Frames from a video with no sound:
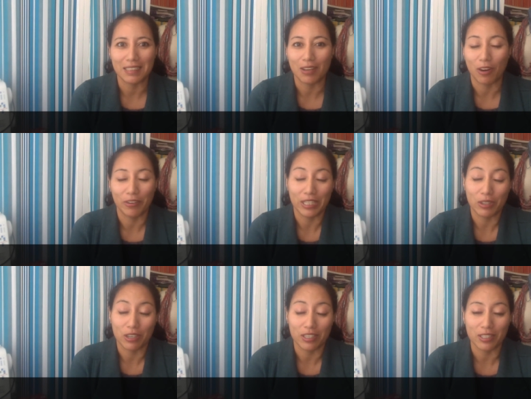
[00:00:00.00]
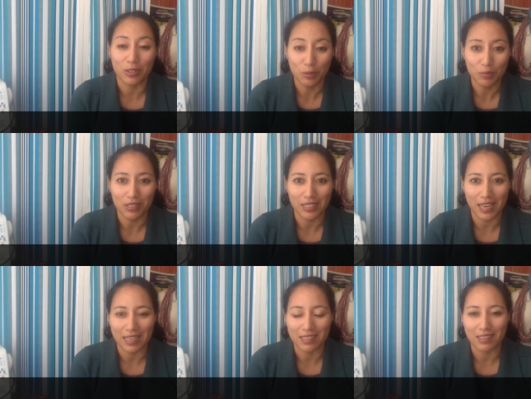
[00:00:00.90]
or recorded 2
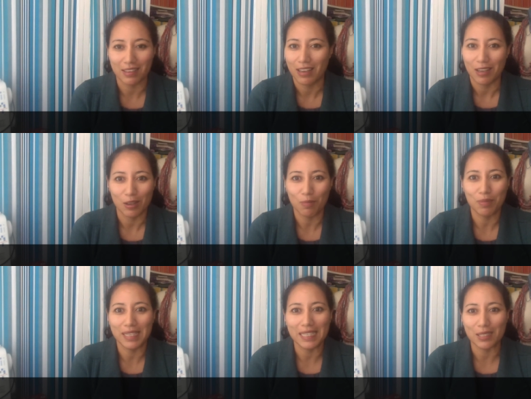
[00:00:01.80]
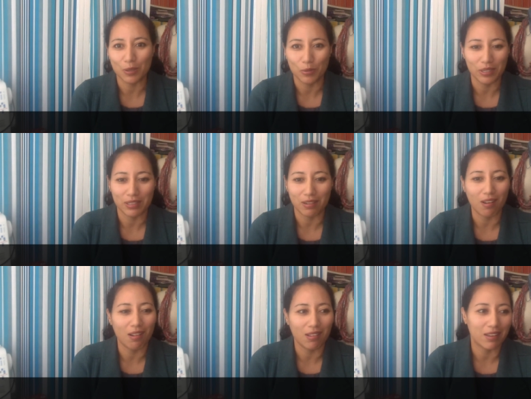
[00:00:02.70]
podcasts complete with
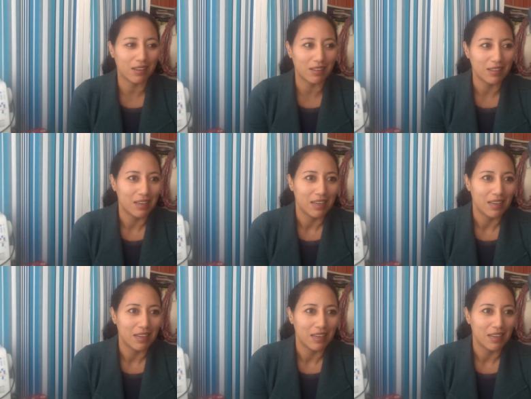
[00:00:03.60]
all the